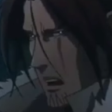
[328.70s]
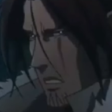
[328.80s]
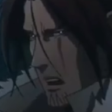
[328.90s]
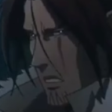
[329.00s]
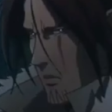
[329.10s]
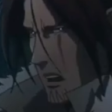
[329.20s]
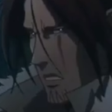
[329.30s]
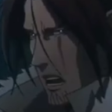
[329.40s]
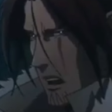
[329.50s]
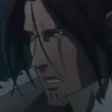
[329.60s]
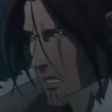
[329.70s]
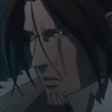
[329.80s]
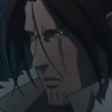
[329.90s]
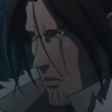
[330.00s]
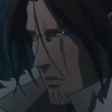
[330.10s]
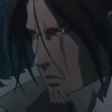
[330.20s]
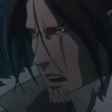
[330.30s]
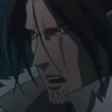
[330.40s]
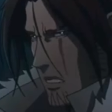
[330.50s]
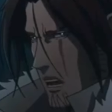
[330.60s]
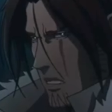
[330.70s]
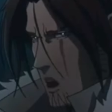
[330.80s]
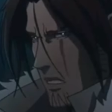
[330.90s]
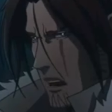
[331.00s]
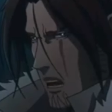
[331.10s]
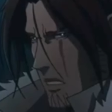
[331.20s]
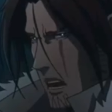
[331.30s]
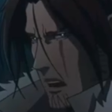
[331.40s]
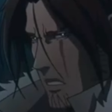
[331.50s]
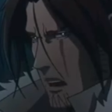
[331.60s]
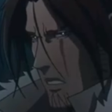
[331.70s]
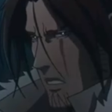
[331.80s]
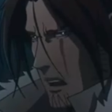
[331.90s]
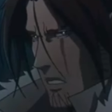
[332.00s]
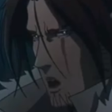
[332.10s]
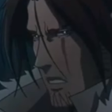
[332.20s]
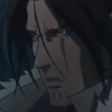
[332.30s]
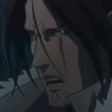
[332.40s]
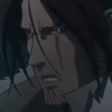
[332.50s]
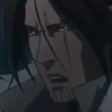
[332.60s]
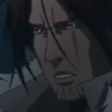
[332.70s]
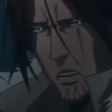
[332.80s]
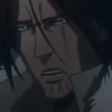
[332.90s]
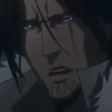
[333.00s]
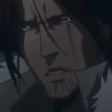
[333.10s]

and grew up sleeping in tents and wagons. Trevor lived most of his life alone.